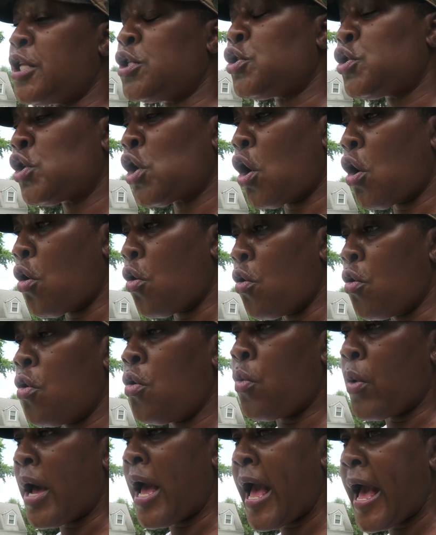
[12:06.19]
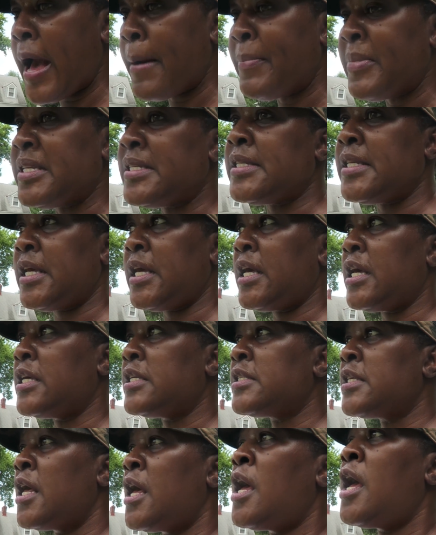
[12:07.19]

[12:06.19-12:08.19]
And so what happens is,